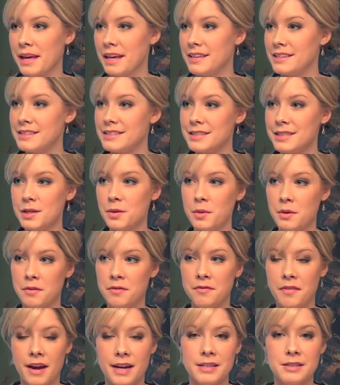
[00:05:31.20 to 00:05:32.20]
pinned, you
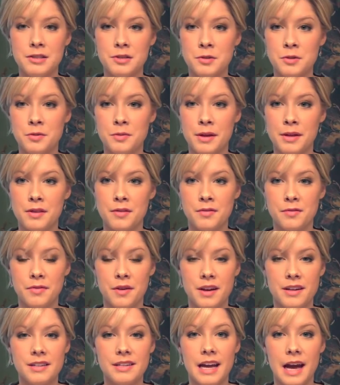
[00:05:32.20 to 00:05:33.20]
can fine tune around the
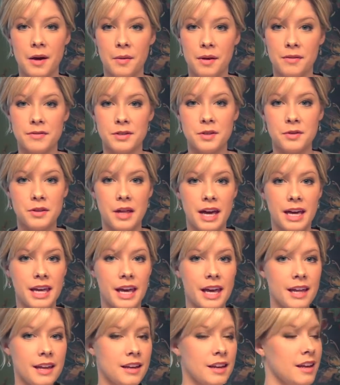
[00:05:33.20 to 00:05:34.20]
front however you
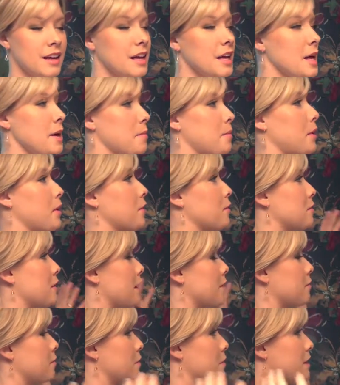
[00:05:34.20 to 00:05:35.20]
like it, but you're
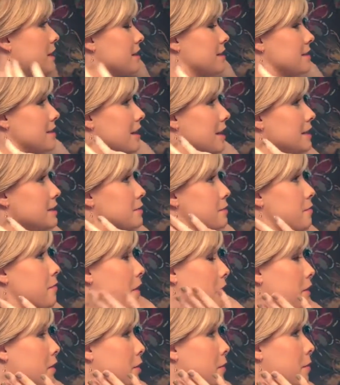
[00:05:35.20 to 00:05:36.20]
left with this nice
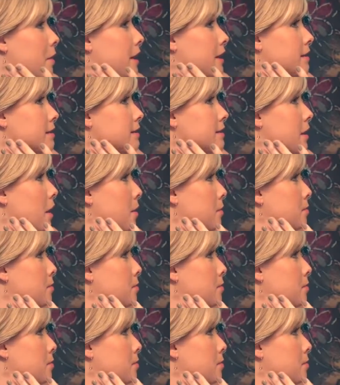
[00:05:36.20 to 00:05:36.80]
volumized